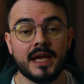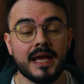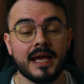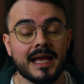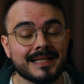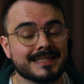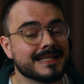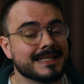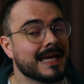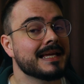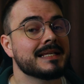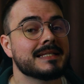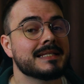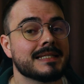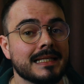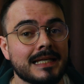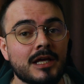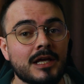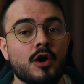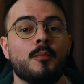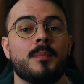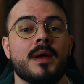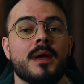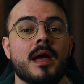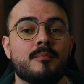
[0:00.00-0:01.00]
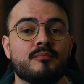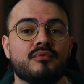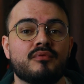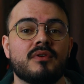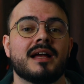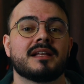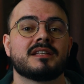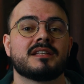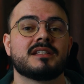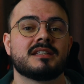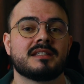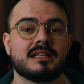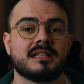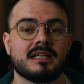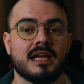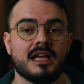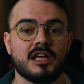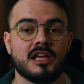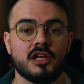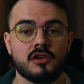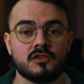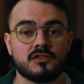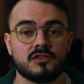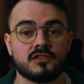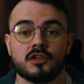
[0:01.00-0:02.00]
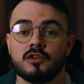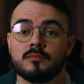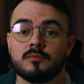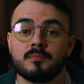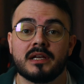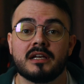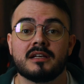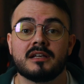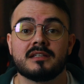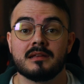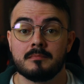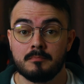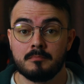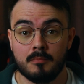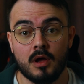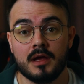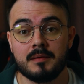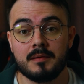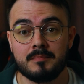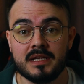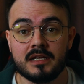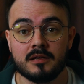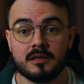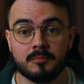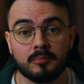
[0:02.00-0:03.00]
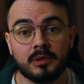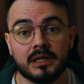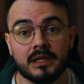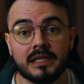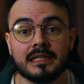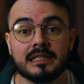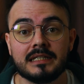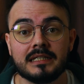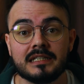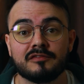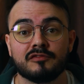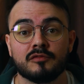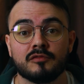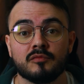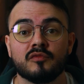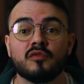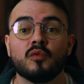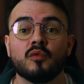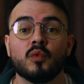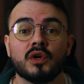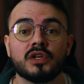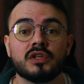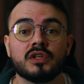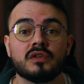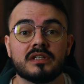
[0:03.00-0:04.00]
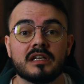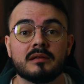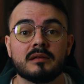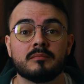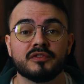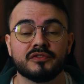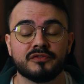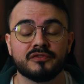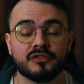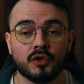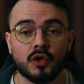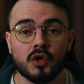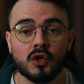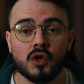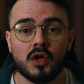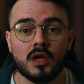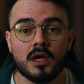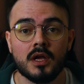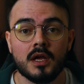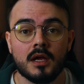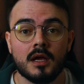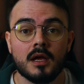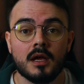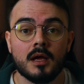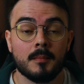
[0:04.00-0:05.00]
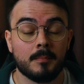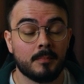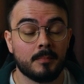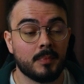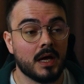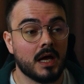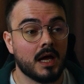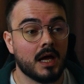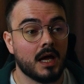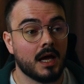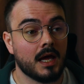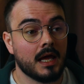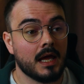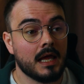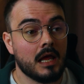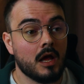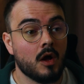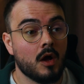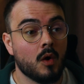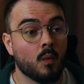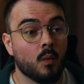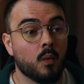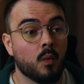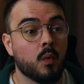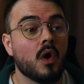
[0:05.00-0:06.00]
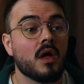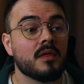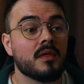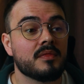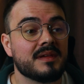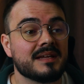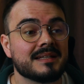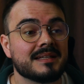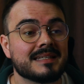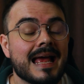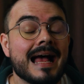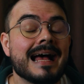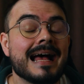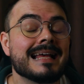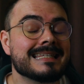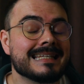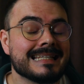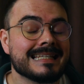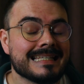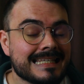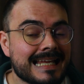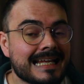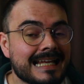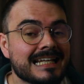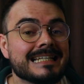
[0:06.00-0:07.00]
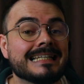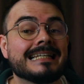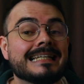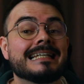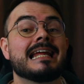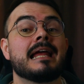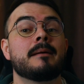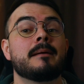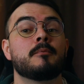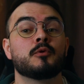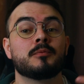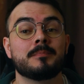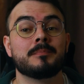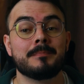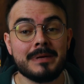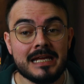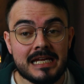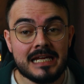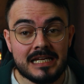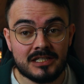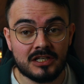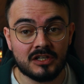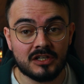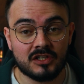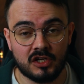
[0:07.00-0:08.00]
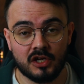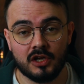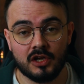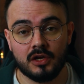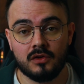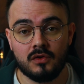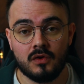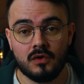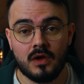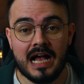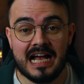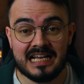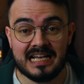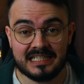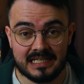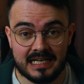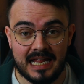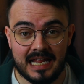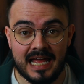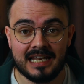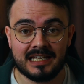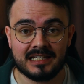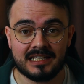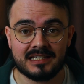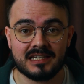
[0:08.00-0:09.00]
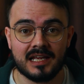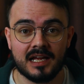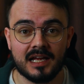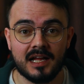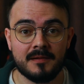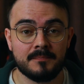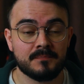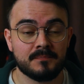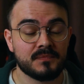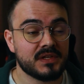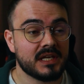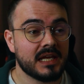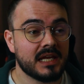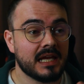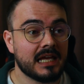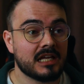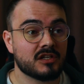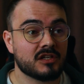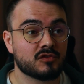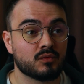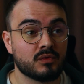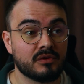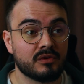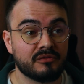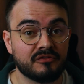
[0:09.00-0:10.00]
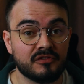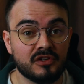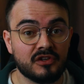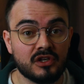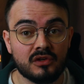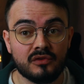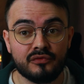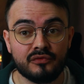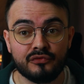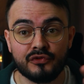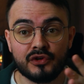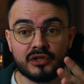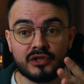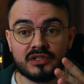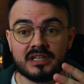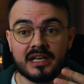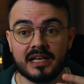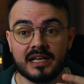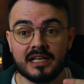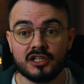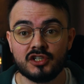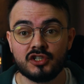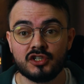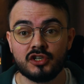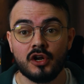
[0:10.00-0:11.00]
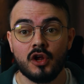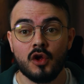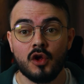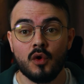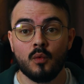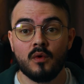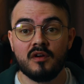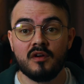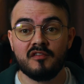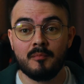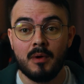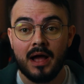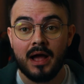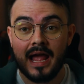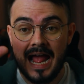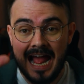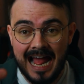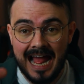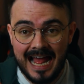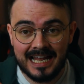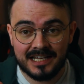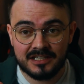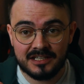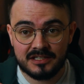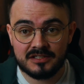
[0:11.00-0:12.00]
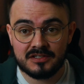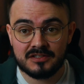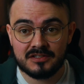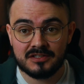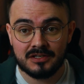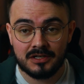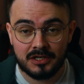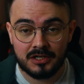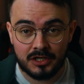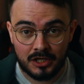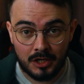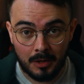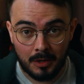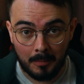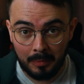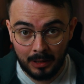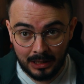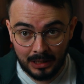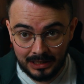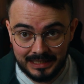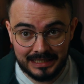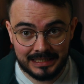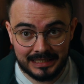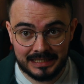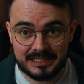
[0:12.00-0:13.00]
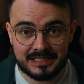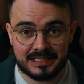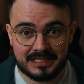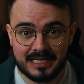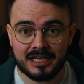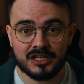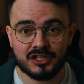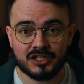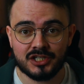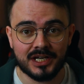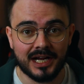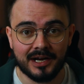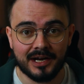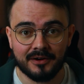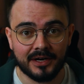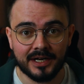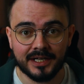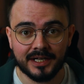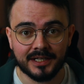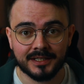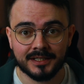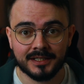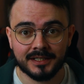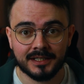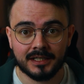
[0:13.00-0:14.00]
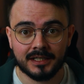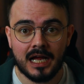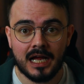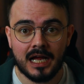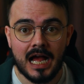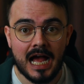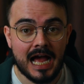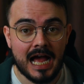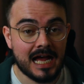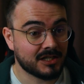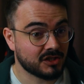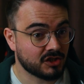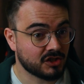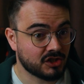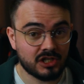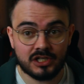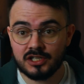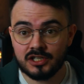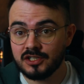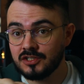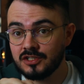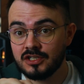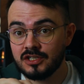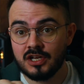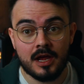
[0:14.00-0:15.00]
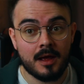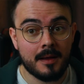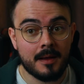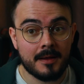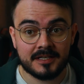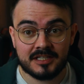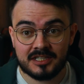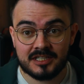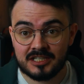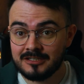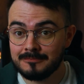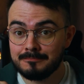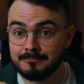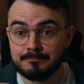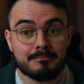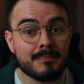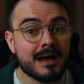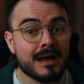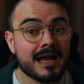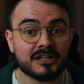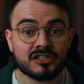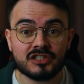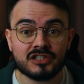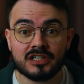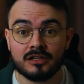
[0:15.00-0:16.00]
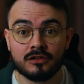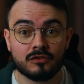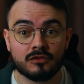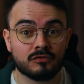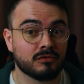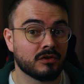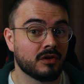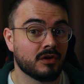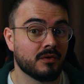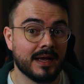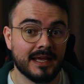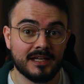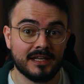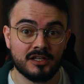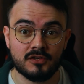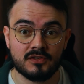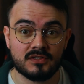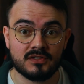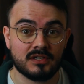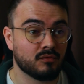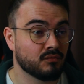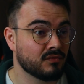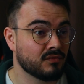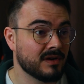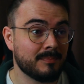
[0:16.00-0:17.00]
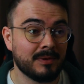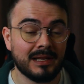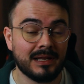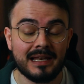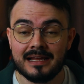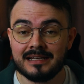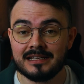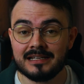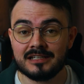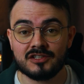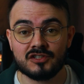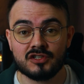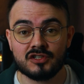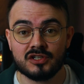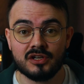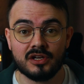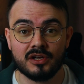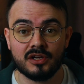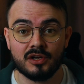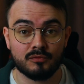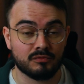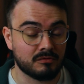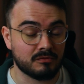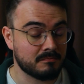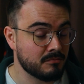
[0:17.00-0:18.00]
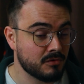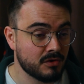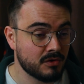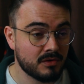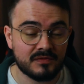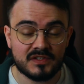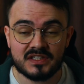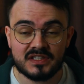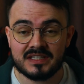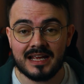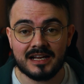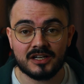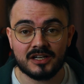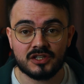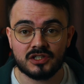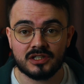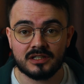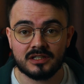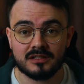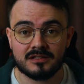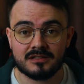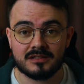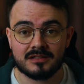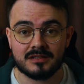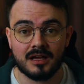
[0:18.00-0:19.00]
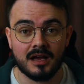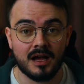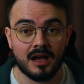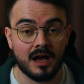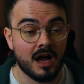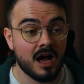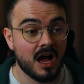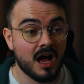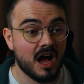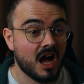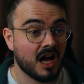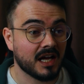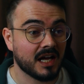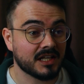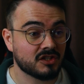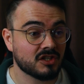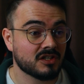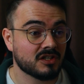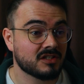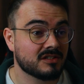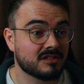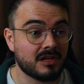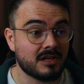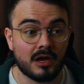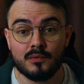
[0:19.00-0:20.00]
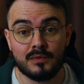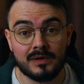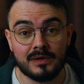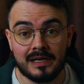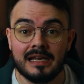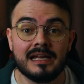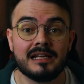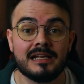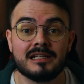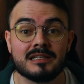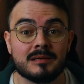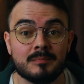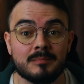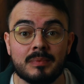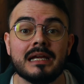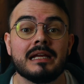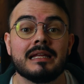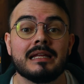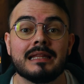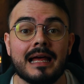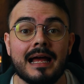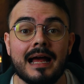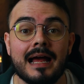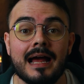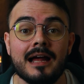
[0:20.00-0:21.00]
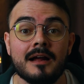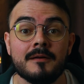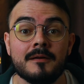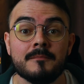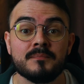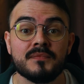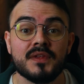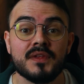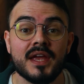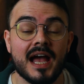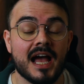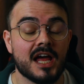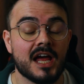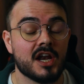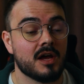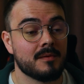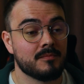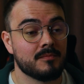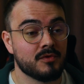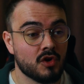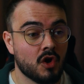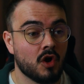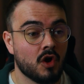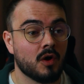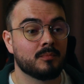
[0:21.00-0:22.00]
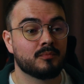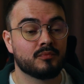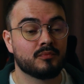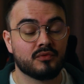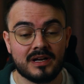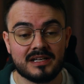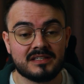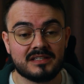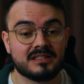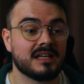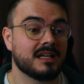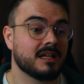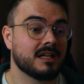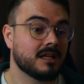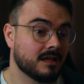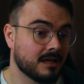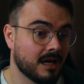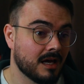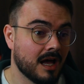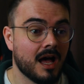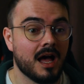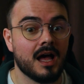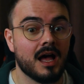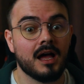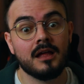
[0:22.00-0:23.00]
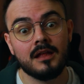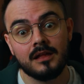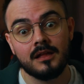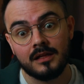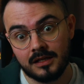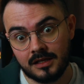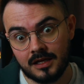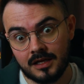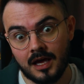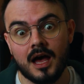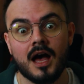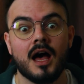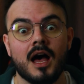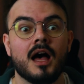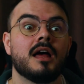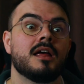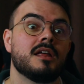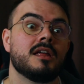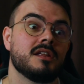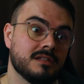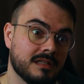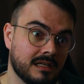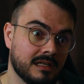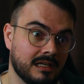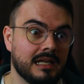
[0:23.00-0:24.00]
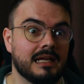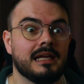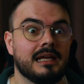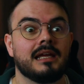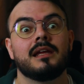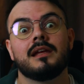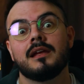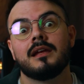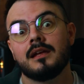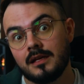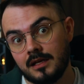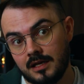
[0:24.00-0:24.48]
It takes a little bit of practice to get used to because it might be completely different from what you did before, but what this has essentially enabled me to do as an editor is review footage with my hands completely stationary and just smashing through it using ripple edits to remove sections that I just don't need to be there. And I'm not pressing cut, delete,